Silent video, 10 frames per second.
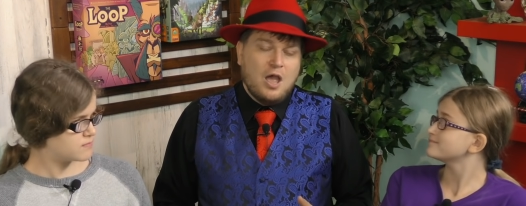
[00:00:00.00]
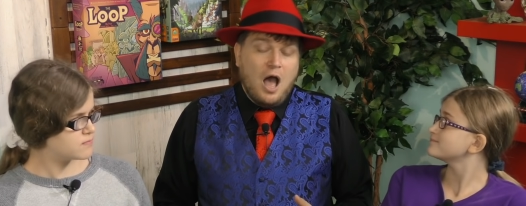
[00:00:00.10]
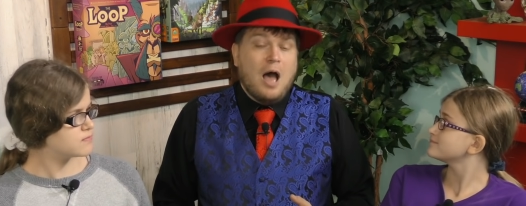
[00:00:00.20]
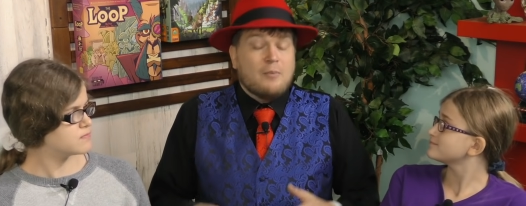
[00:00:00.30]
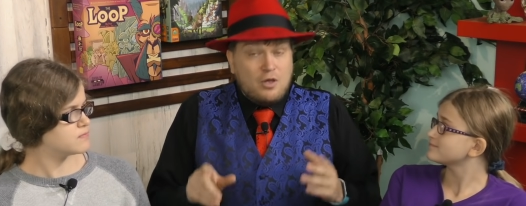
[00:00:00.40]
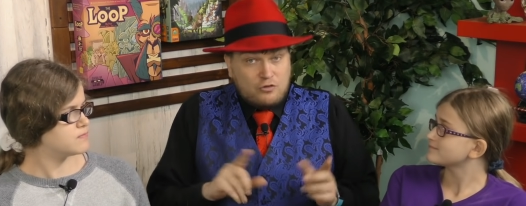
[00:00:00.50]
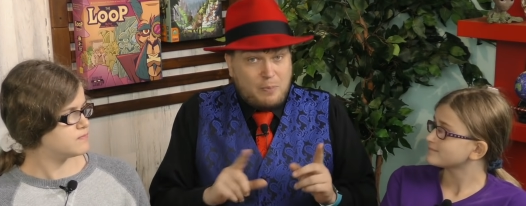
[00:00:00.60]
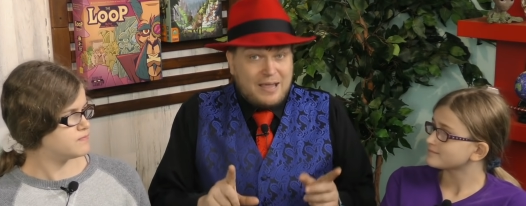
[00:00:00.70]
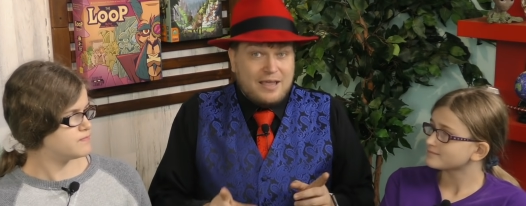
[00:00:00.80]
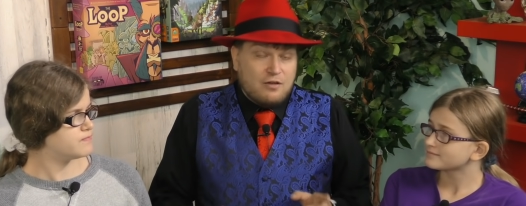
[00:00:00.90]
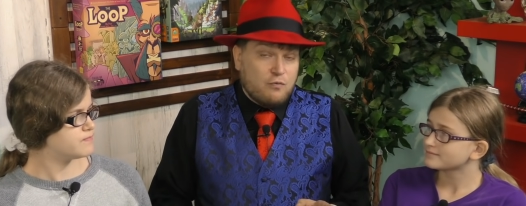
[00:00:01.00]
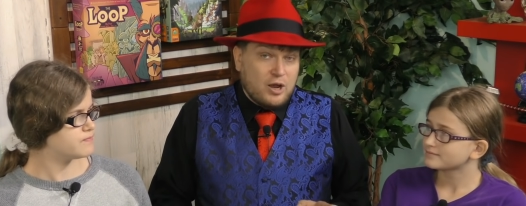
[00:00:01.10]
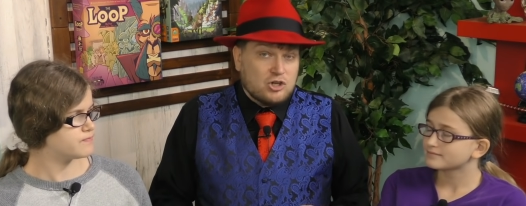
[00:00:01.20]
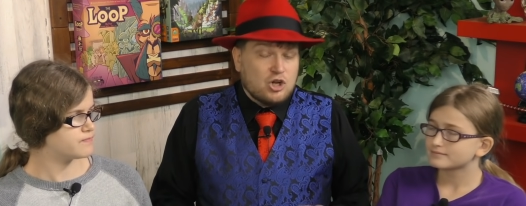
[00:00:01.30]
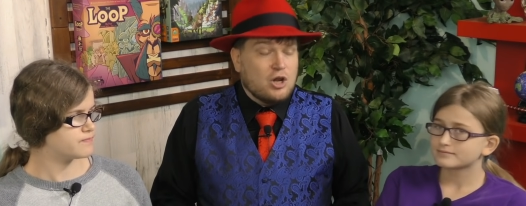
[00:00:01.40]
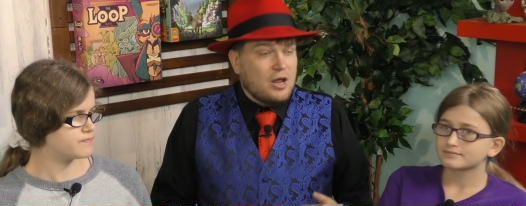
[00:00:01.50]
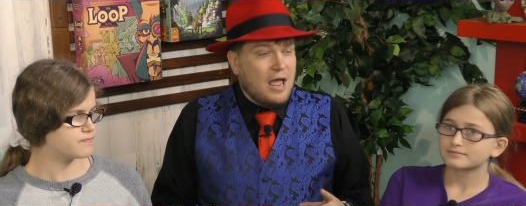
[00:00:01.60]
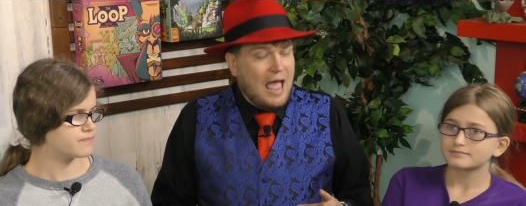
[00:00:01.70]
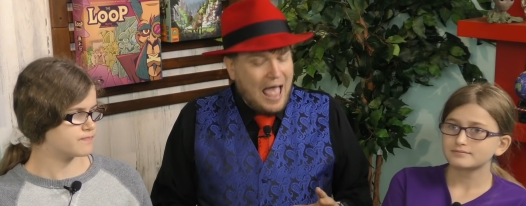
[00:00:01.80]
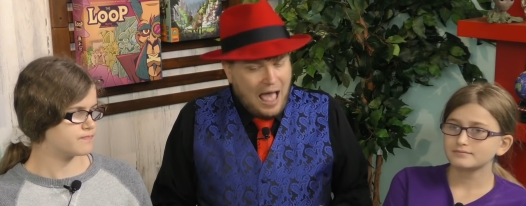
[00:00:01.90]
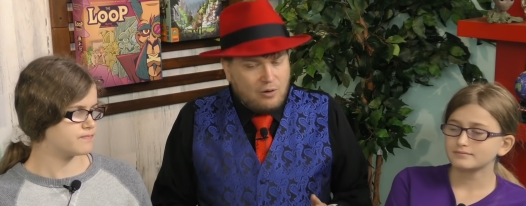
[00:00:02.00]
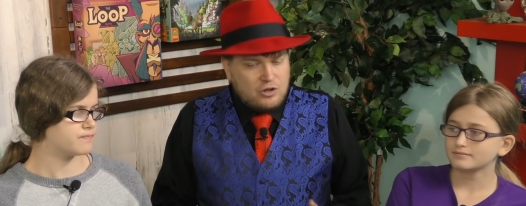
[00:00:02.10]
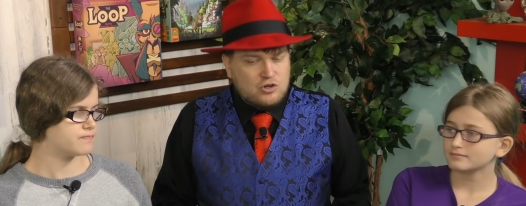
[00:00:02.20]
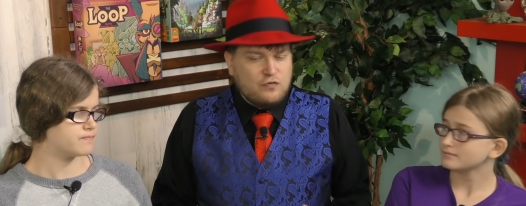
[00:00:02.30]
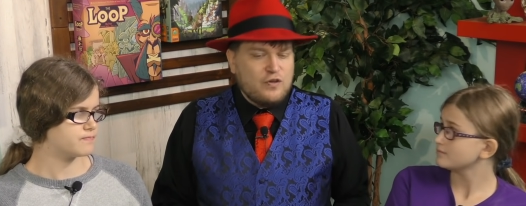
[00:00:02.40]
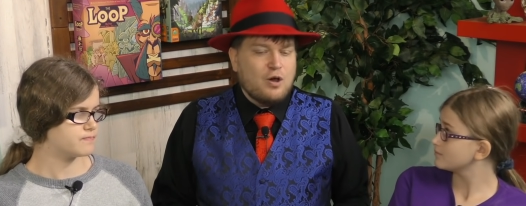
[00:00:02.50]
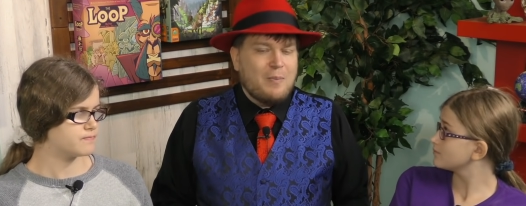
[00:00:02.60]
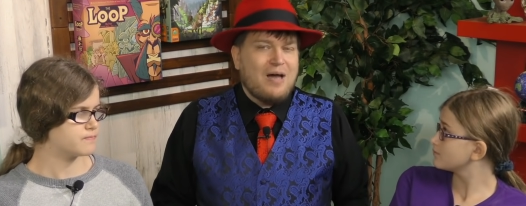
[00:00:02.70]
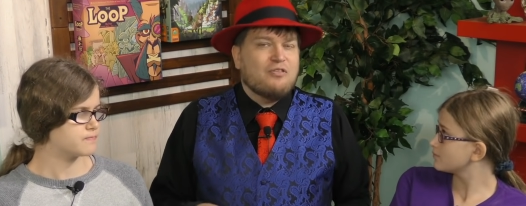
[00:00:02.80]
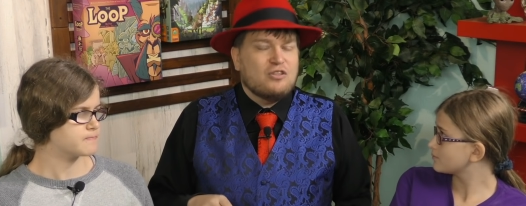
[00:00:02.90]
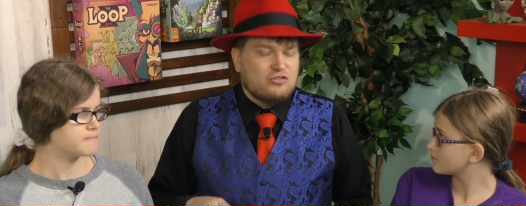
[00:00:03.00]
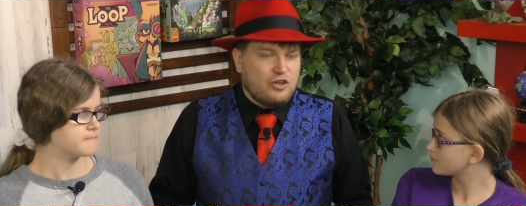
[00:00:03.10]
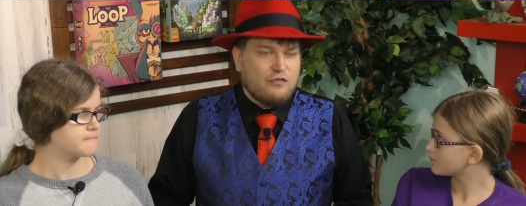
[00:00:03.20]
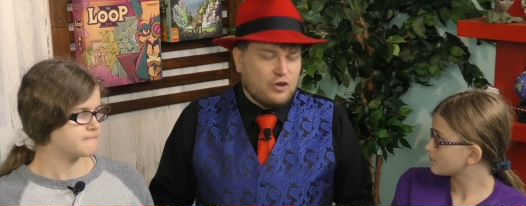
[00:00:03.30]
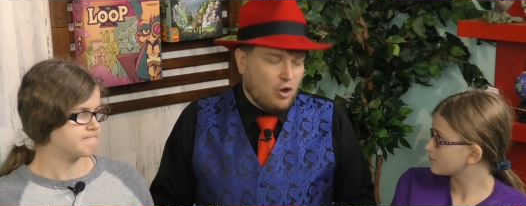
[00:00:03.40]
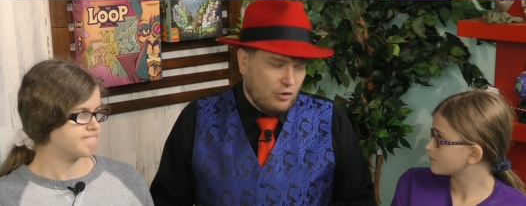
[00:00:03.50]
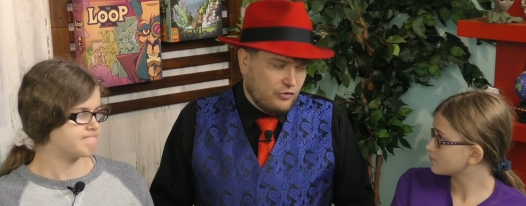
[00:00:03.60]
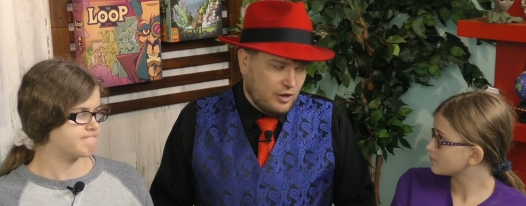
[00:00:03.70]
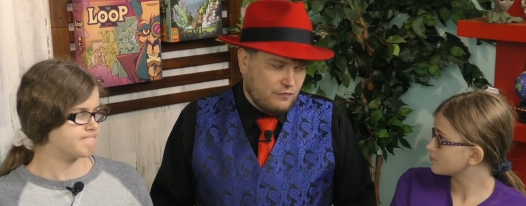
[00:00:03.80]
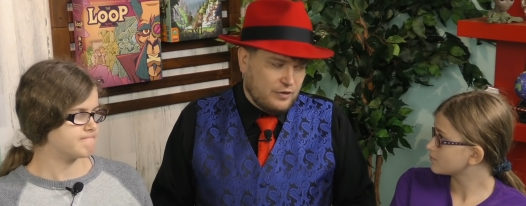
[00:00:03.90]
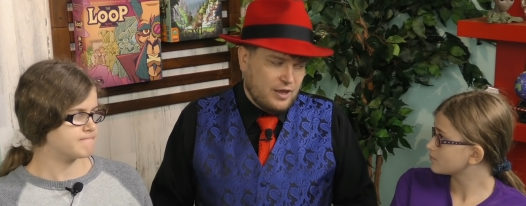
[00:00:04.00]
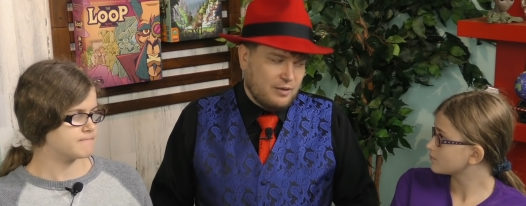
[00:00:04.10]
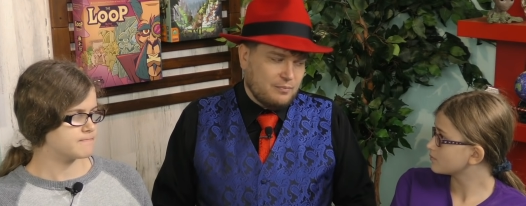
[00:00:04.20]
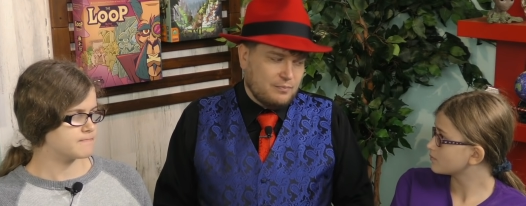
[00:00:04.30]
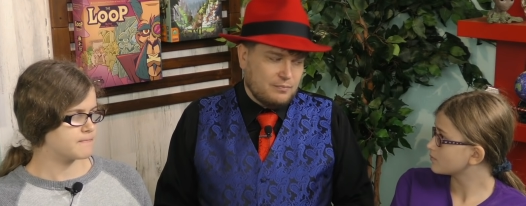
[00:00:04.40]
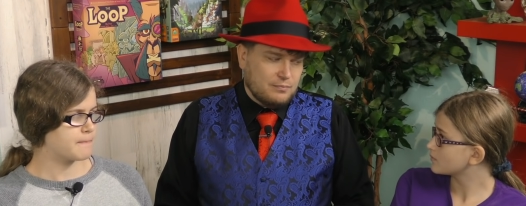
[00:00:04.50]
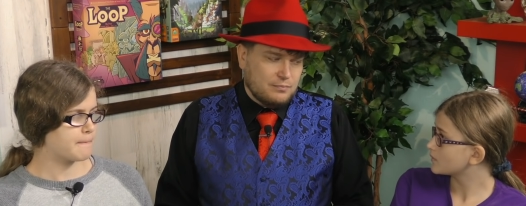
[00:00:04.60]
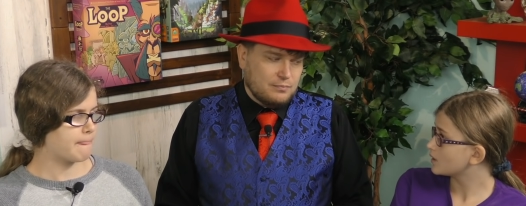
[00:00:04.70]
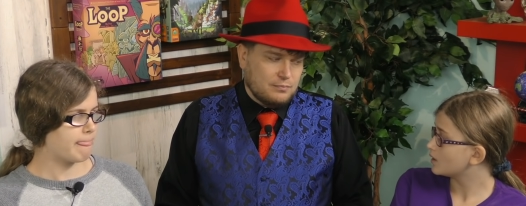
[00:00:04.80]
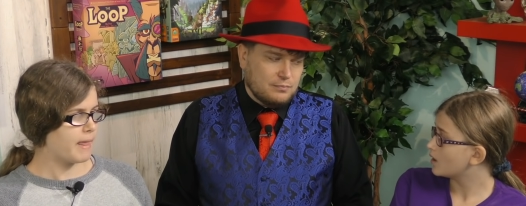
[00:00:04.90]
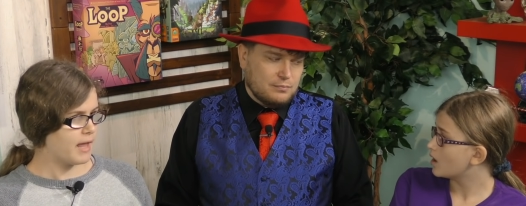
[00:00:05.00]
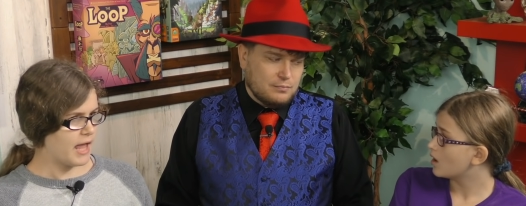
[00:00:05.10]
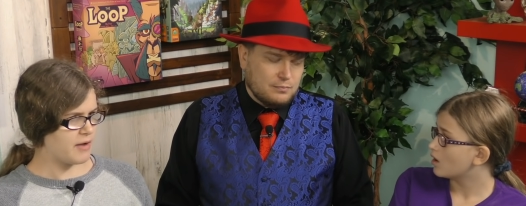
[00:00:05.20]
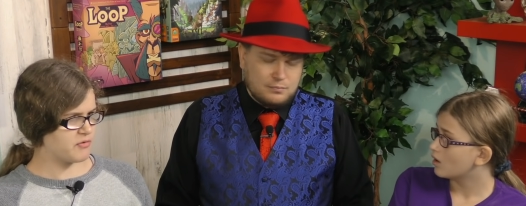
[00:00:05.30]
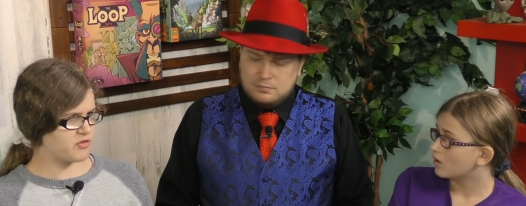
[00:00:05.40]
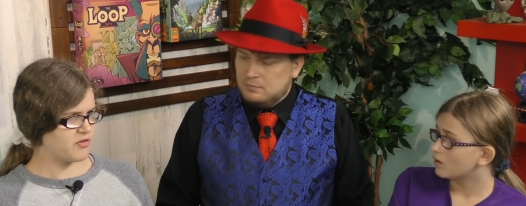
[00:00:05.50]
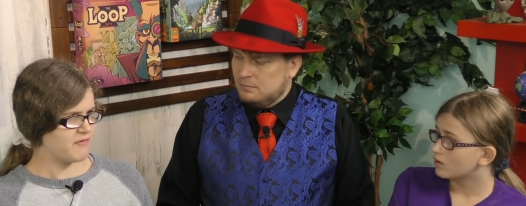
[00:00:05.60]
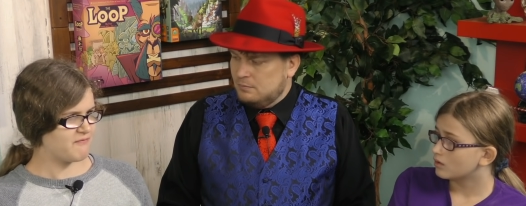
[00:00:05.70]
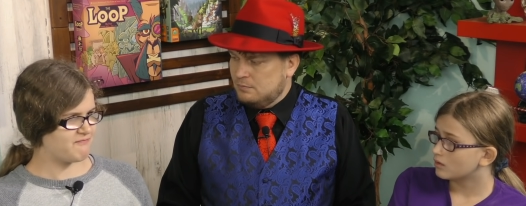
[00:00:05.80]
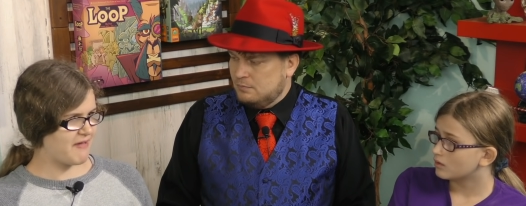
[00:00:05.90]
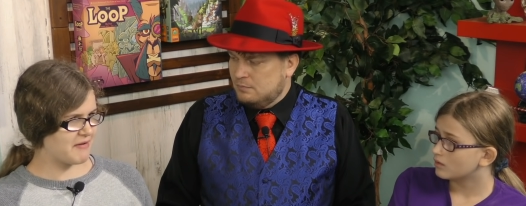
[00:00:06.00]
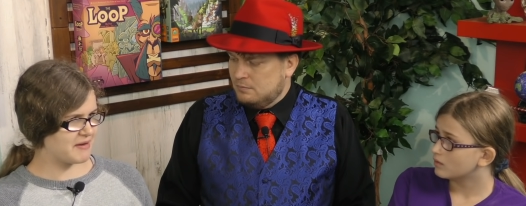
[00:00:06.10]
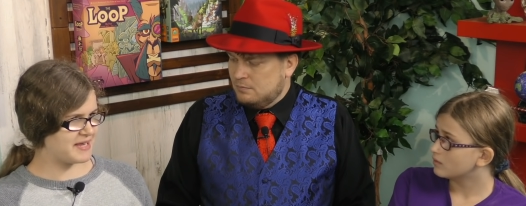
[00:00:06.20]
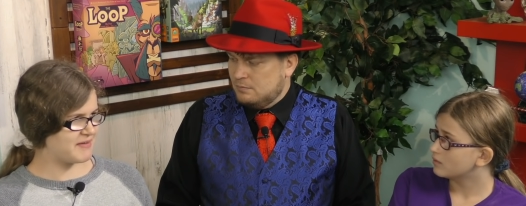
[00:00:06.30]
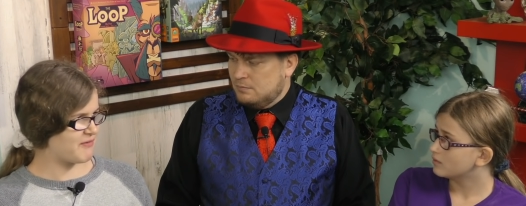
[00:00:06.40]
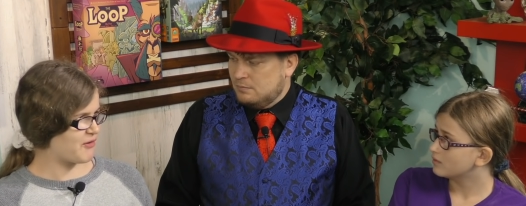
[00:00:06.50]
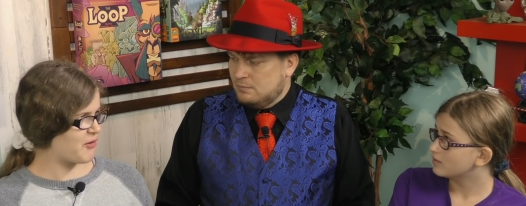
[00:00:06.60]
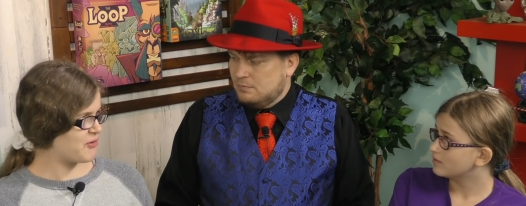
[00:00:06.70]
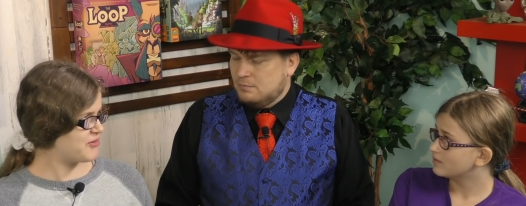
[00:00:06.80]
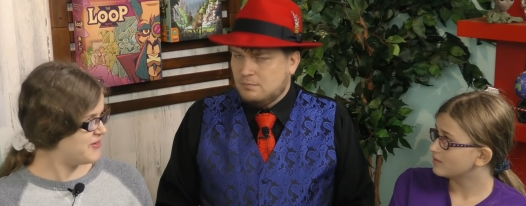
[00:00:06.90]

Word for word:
Speaker 1: Um, speaking of which, how did you feel about the difficulty of the game?
Speaker 2: It was very difficult.